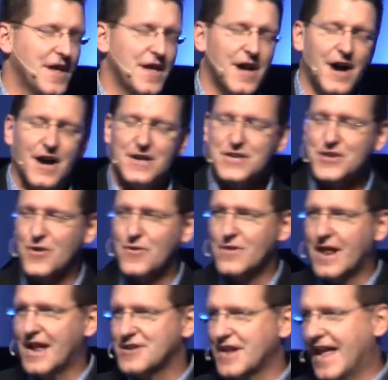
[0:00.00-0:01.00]
Uh, so
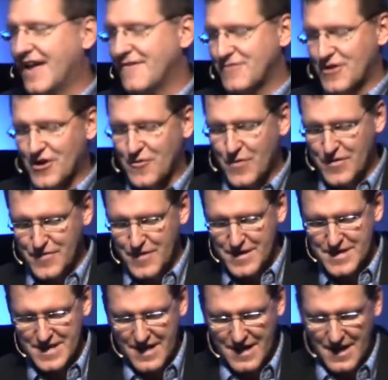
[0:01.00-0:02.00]
glad to have you here with
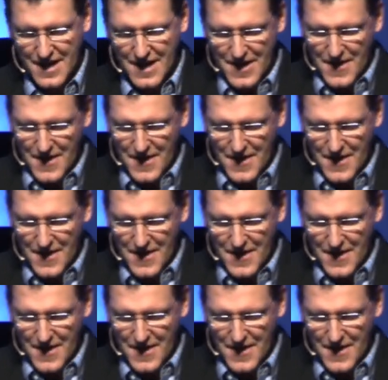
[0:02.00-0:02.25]
us, and